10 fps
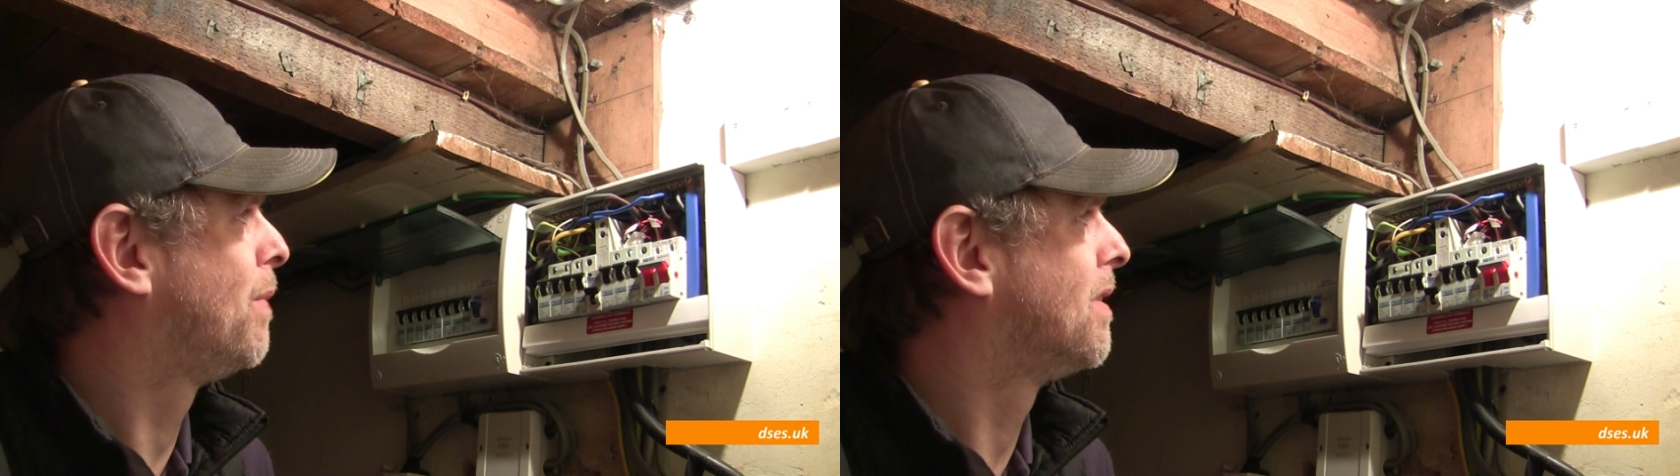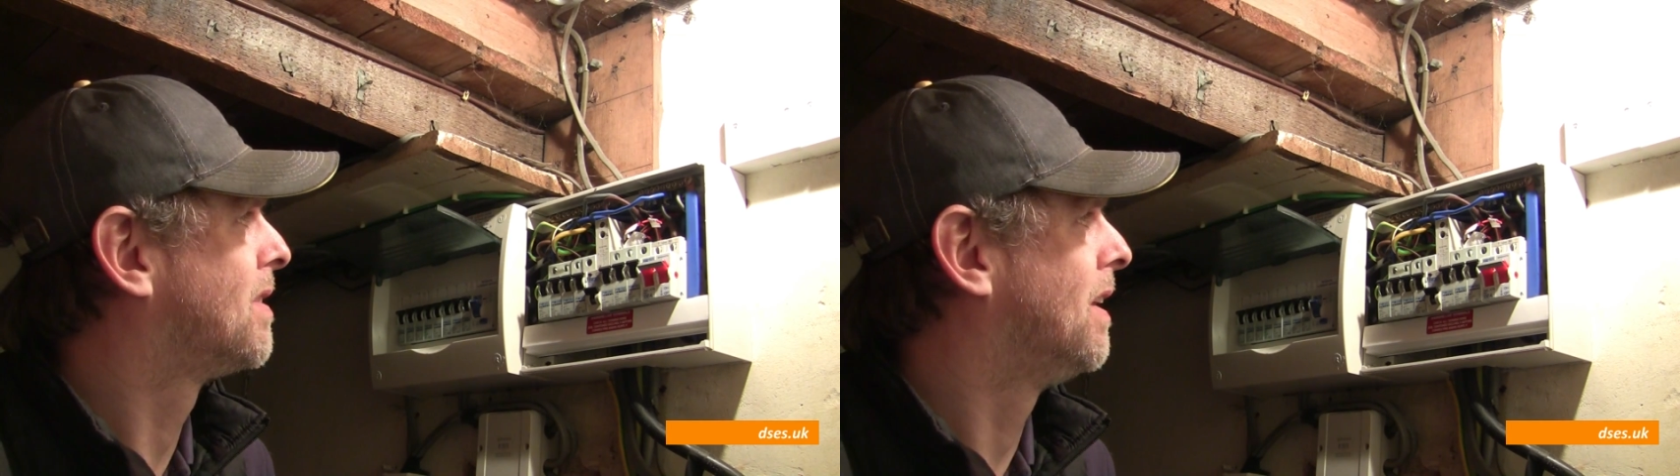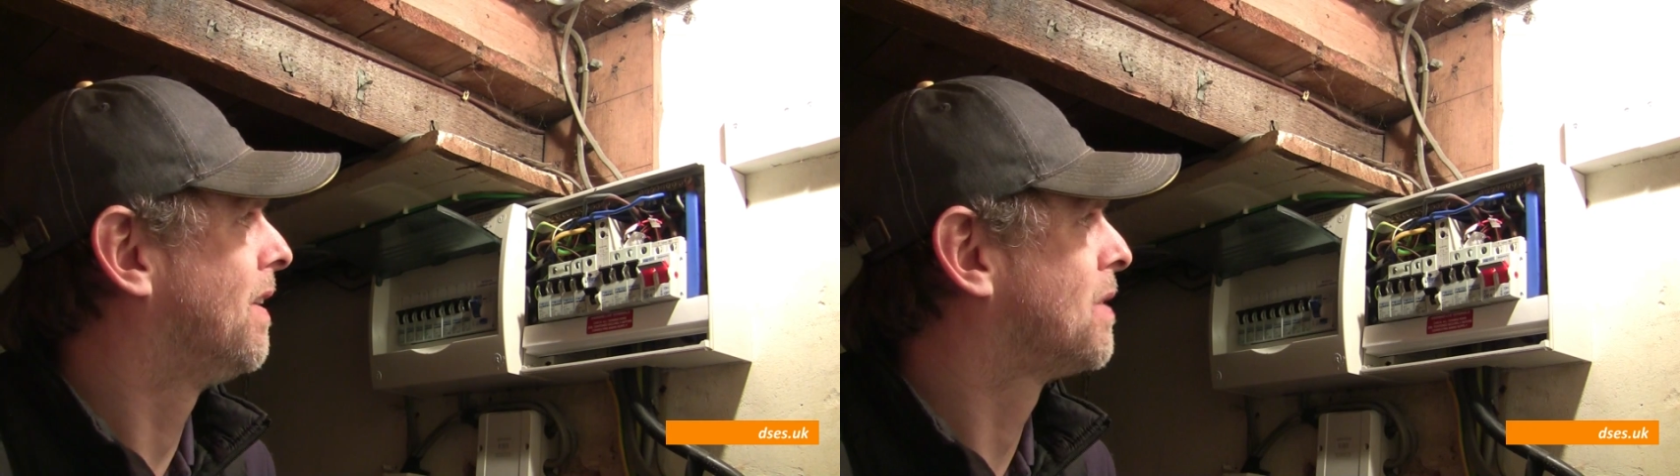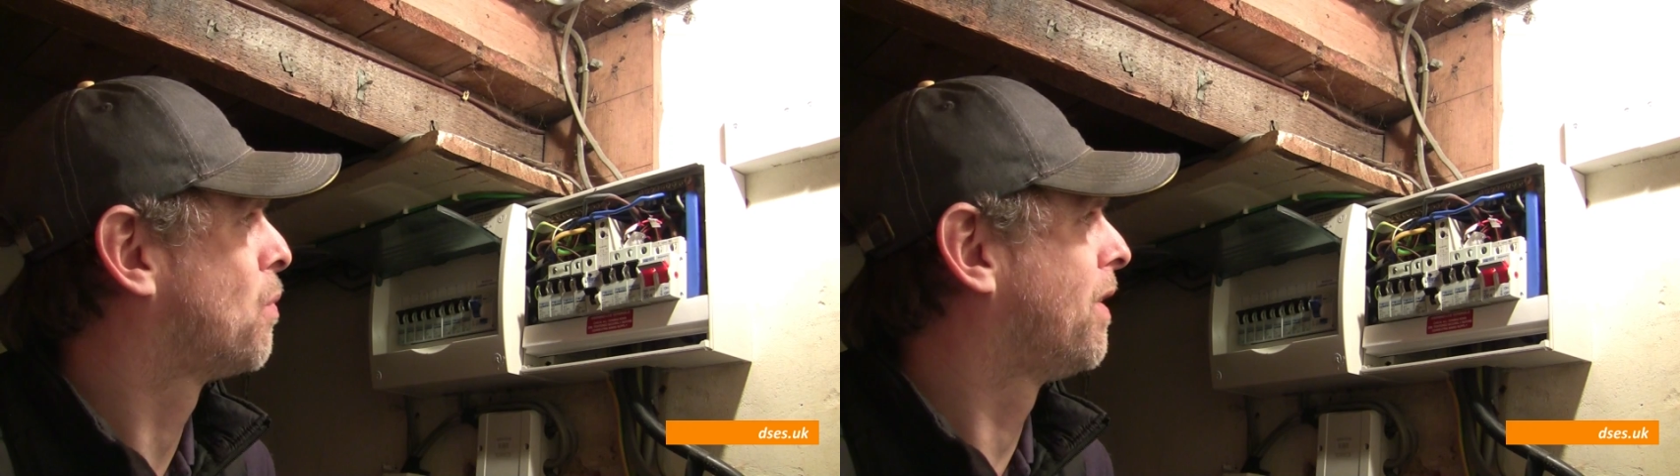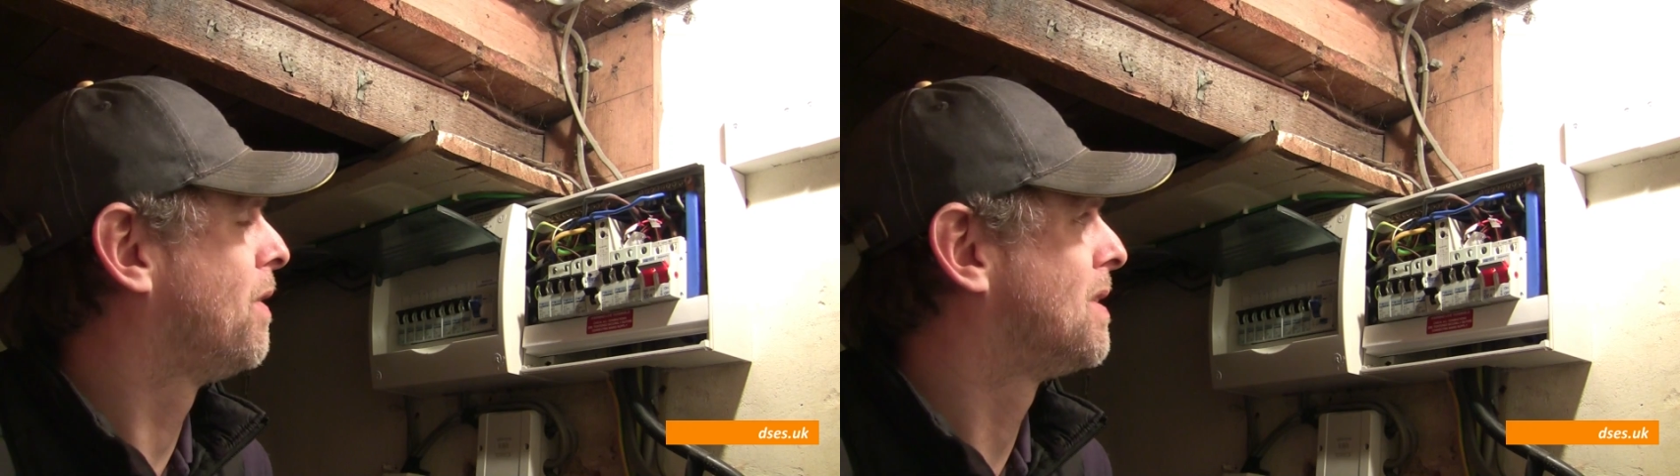But uh, that's
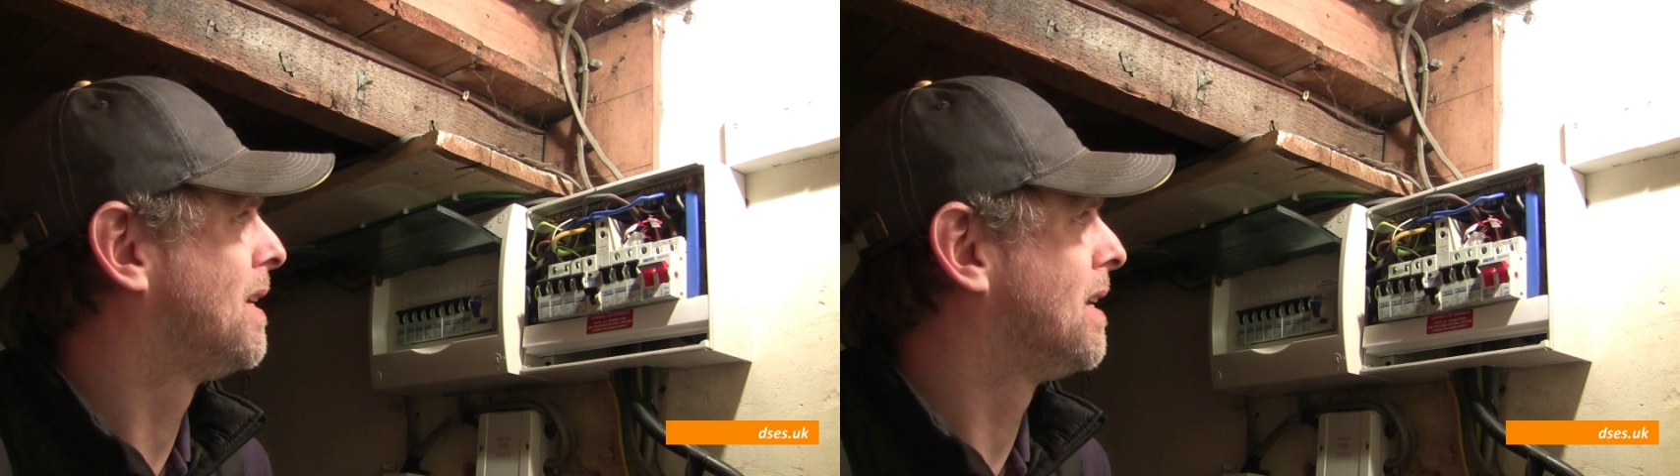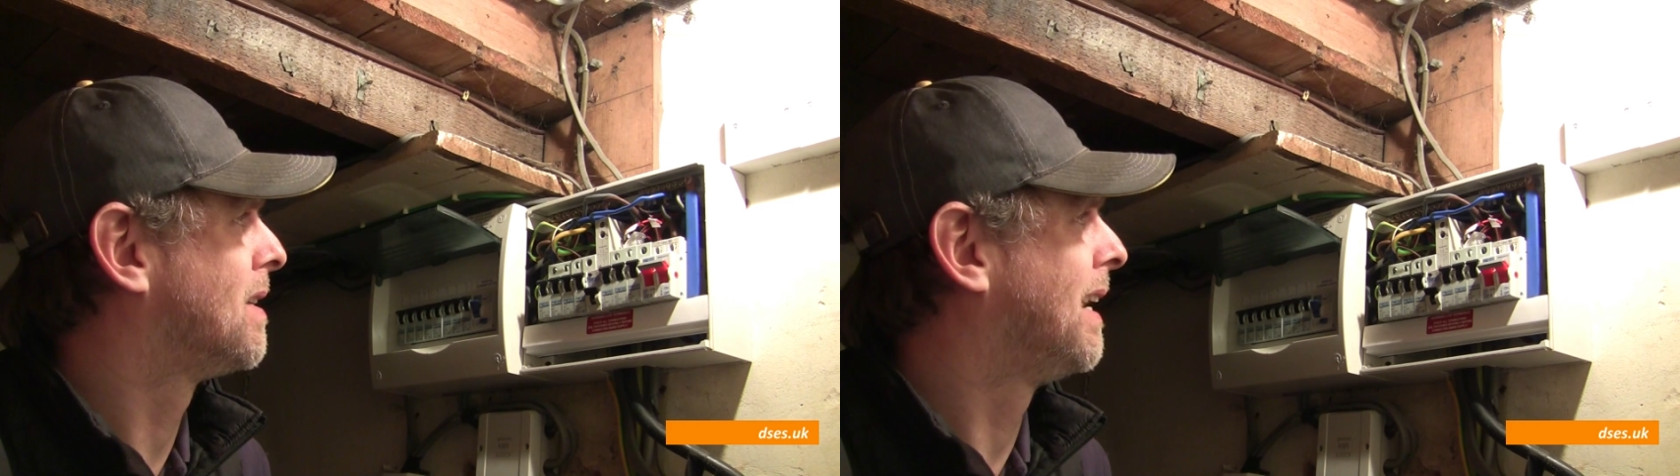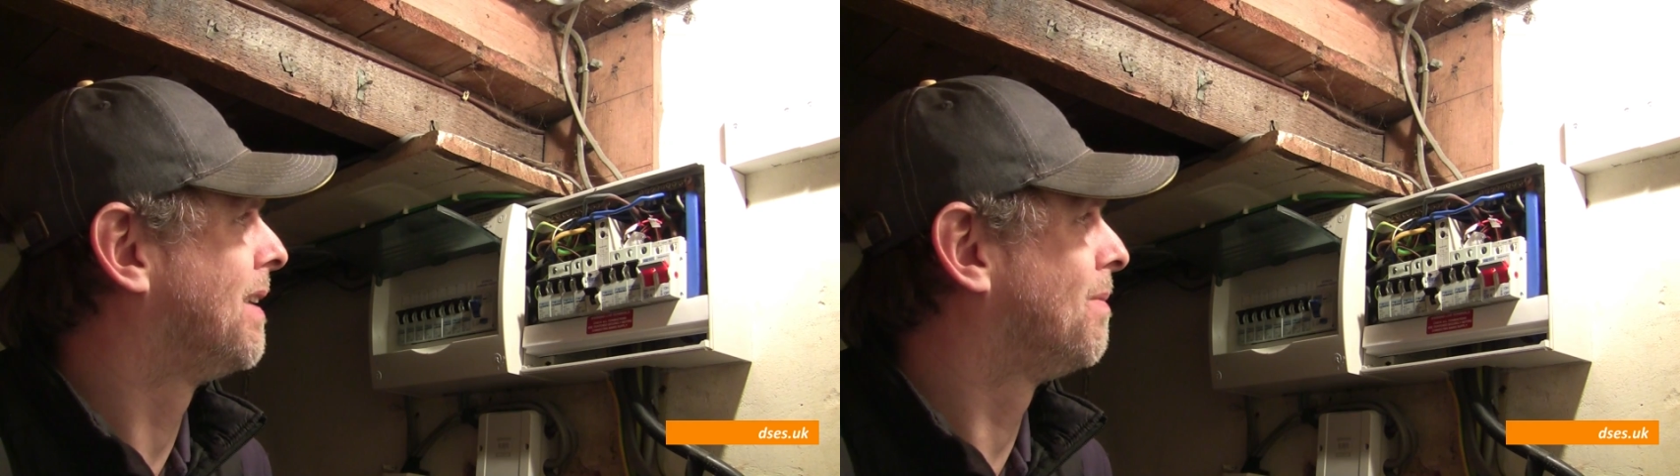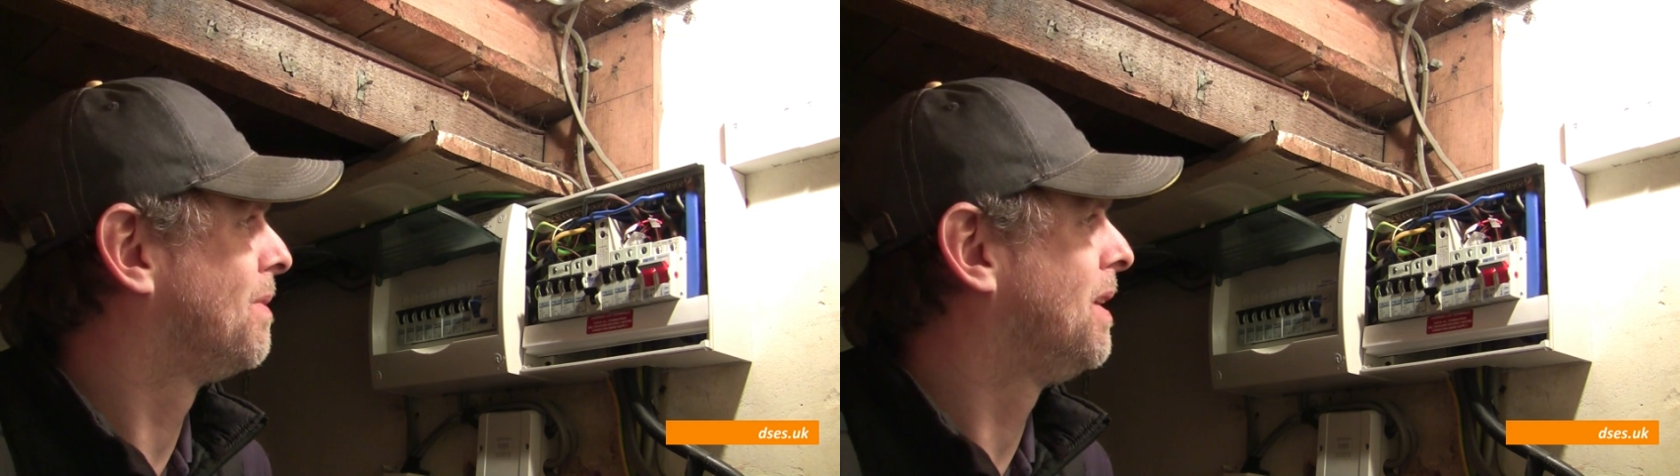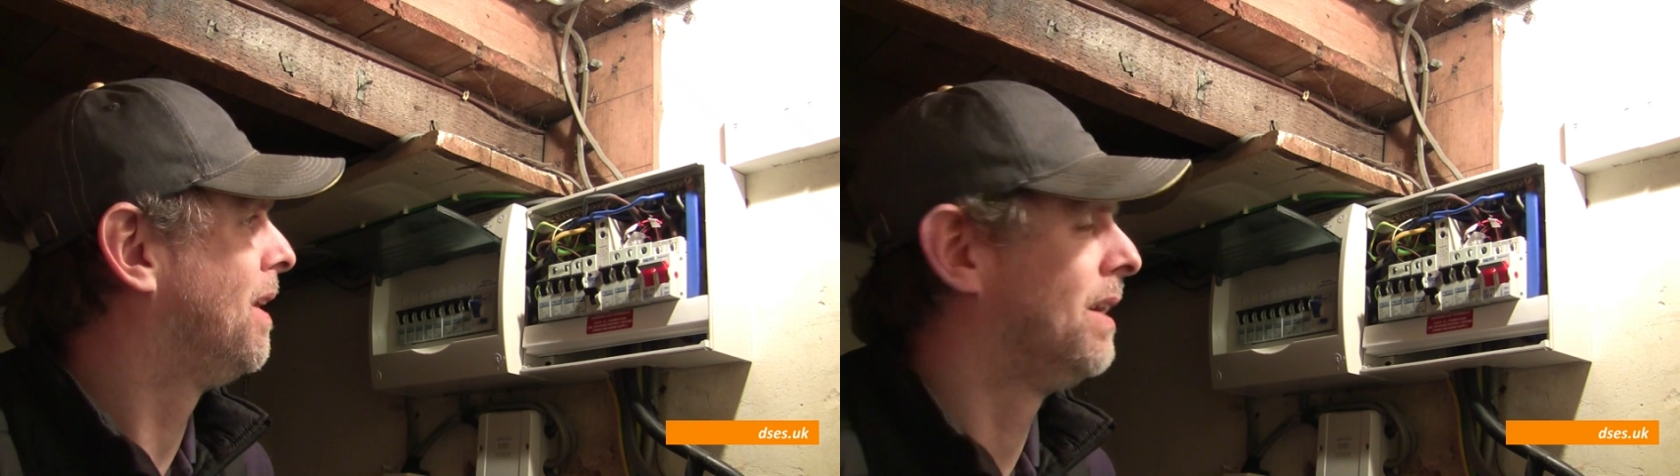one of those things that,
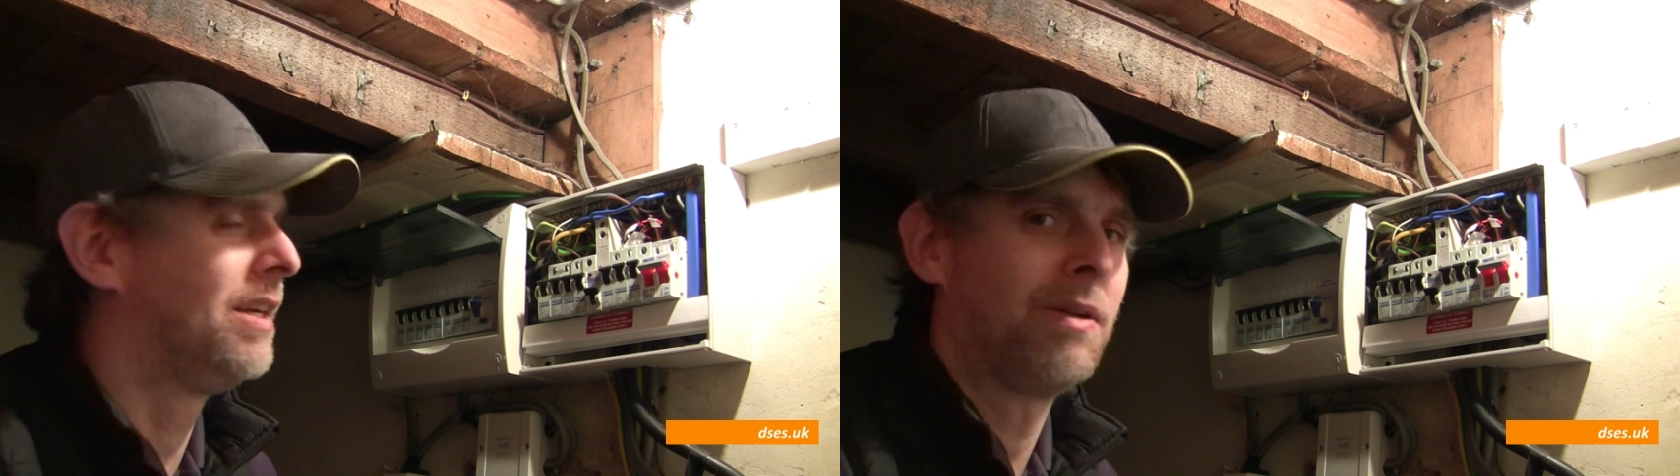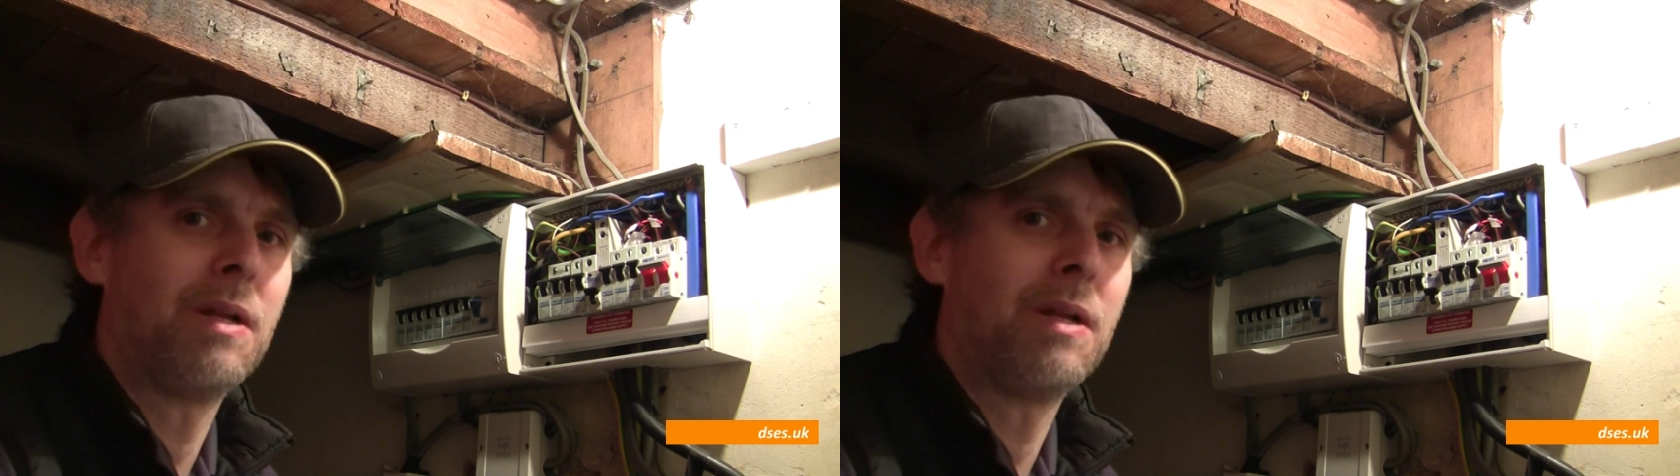you know, it,